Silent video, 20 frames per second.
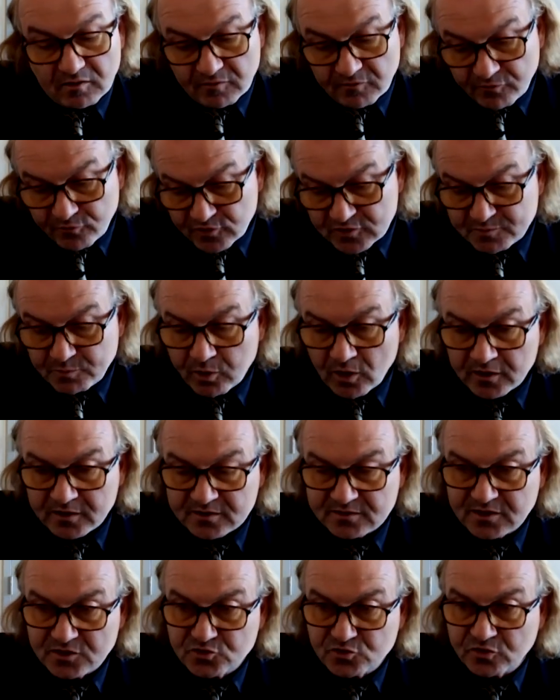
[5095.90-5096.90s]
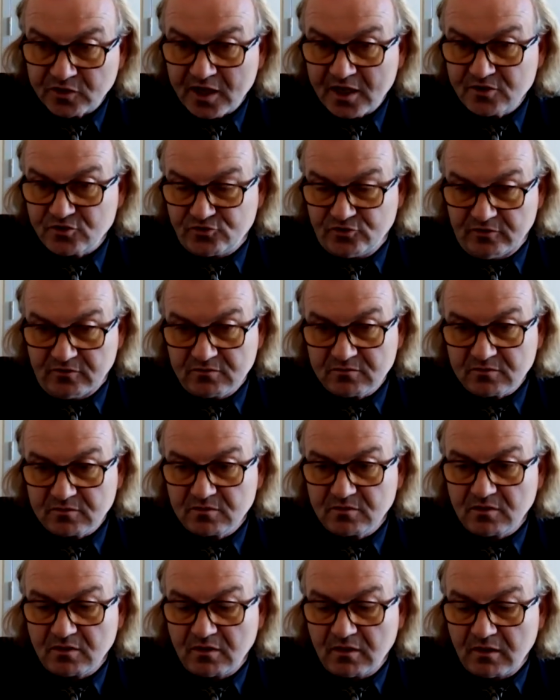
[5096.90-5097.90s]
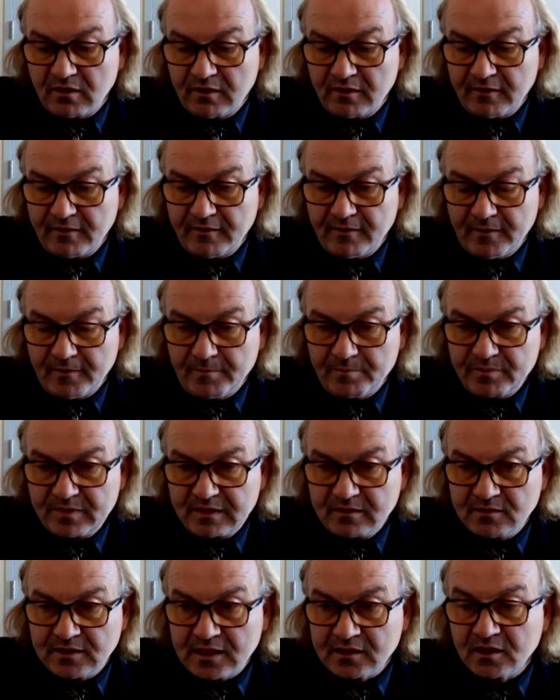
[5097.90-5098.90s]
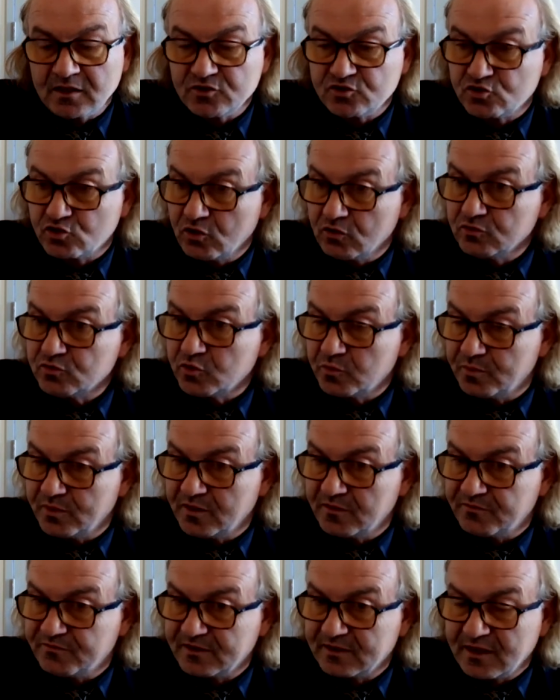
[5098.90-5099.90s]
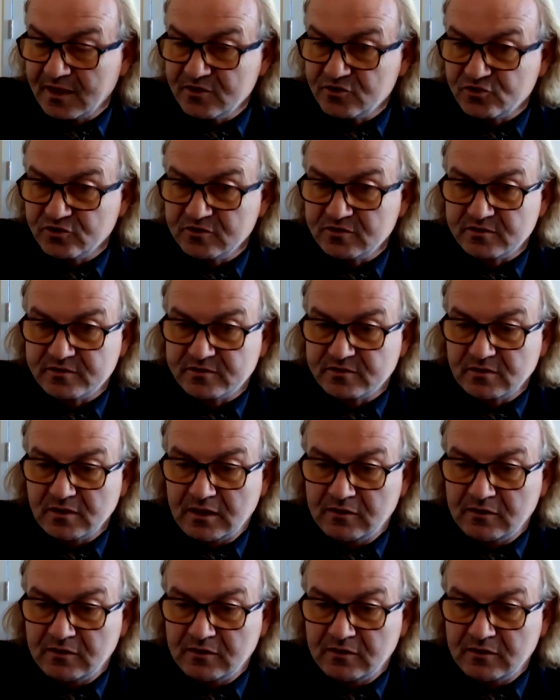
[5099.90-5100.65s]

First part is education um, that has shown to be efficacious.